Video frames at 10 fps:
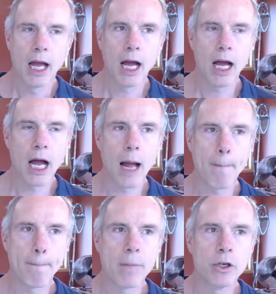
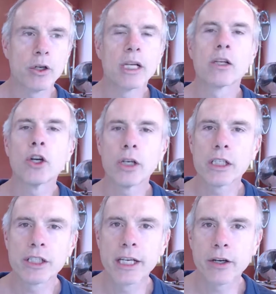you're
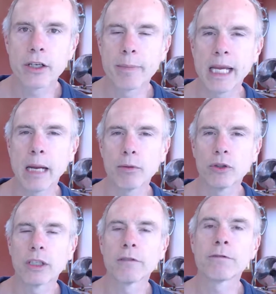encouraged here to be able
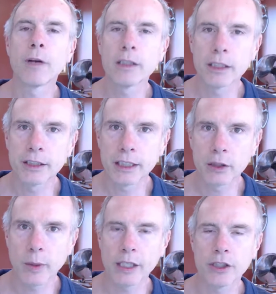to confront the
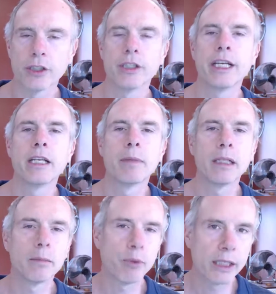situation. You need to be
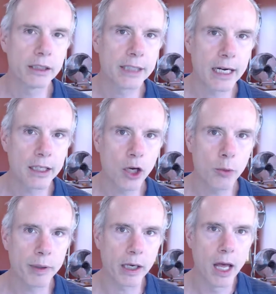able to bring this out in the
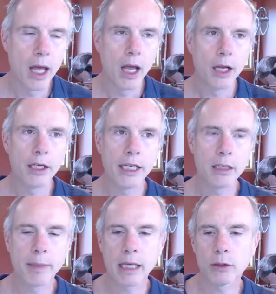open. You need
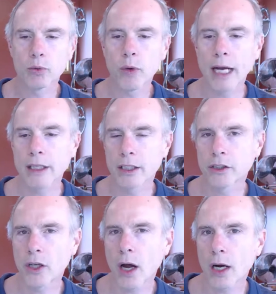to be able to write
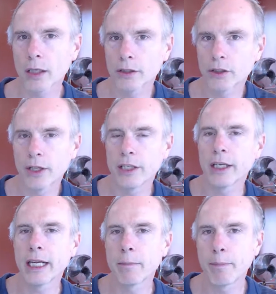this card so that you
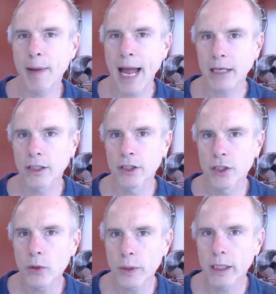can get back to
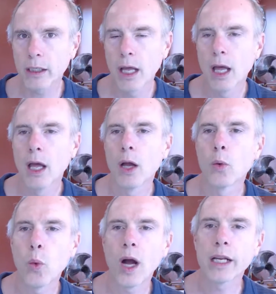doing
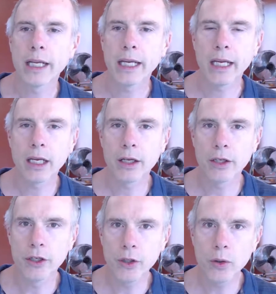what
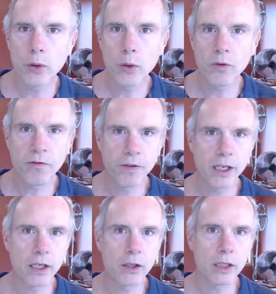you
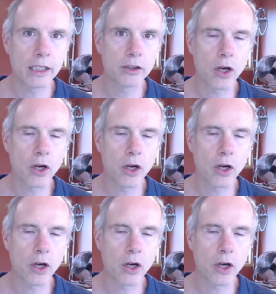feel is an